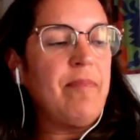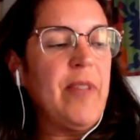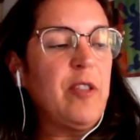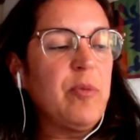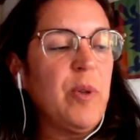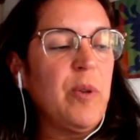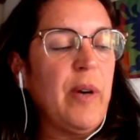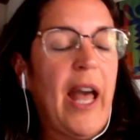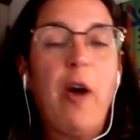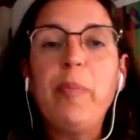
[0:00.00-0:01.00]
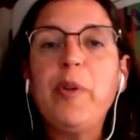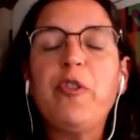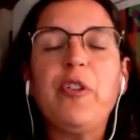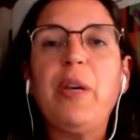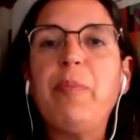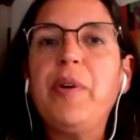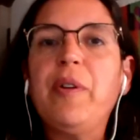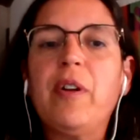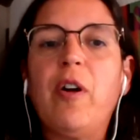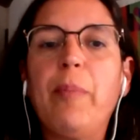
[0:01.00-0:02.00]
This will help you to keep
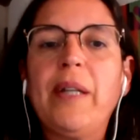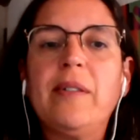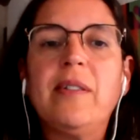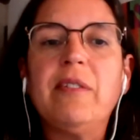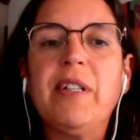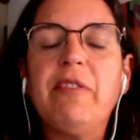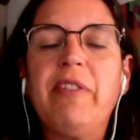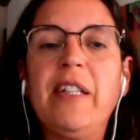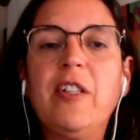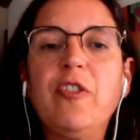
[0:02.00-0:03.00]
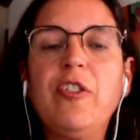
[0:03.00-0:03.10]
your competitive advantage.